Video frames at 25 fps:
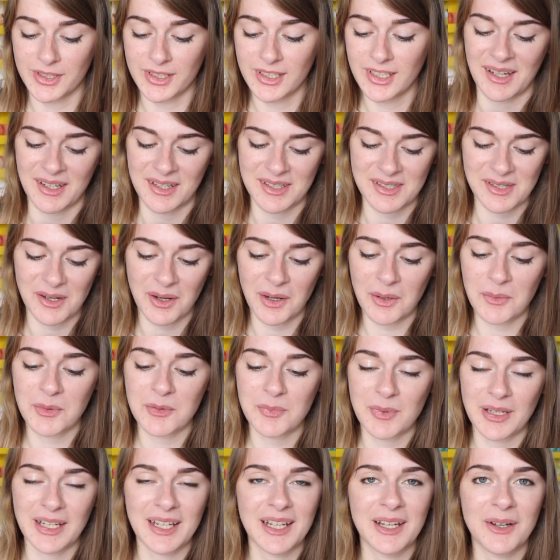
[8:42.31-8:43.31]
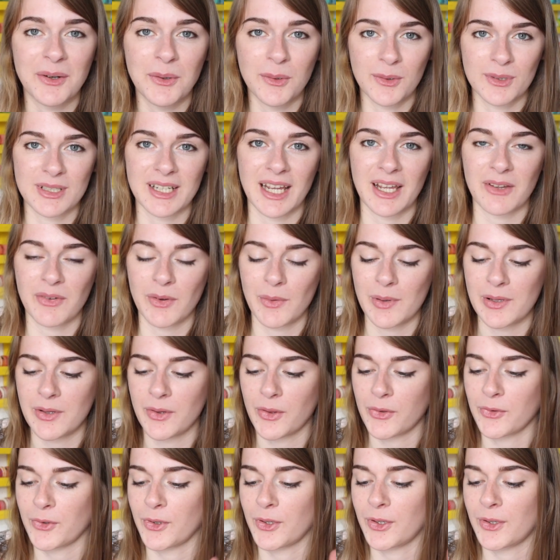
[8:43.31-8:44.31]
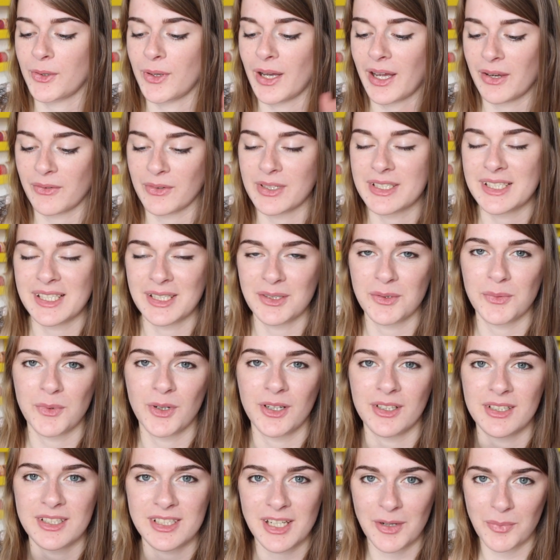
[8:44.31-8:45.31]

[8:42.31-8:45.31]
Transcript: and I would be here all day if I went through every single one